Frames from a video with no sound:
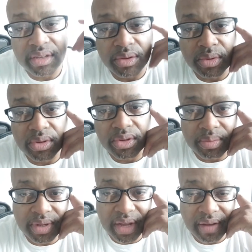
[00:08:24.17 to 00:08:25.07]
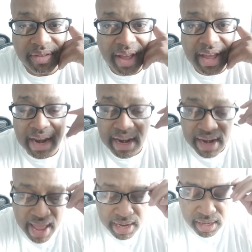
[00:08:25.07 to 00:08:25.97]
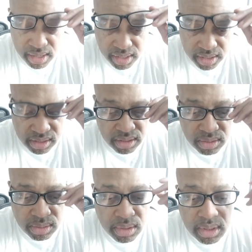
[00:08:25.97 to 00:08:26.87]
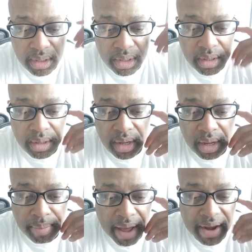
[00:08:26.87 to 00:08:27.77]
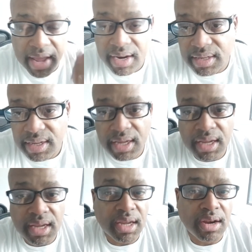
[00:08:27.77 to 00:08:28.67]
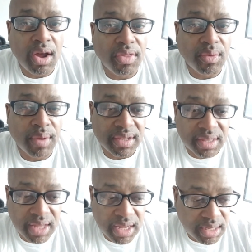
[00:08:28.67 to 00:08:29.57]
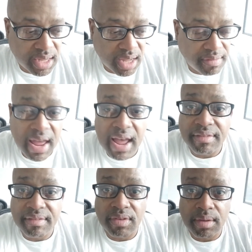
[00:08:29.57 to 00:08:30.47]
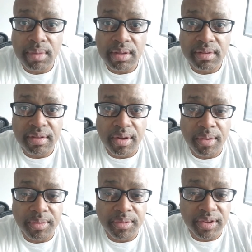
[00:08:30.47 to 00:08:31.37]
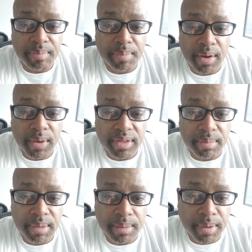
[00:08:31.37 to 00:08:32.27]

YouTube stuff, so I got a lot of learning to do about editing and all the rest of that stuff, live streaming. So just bear with me.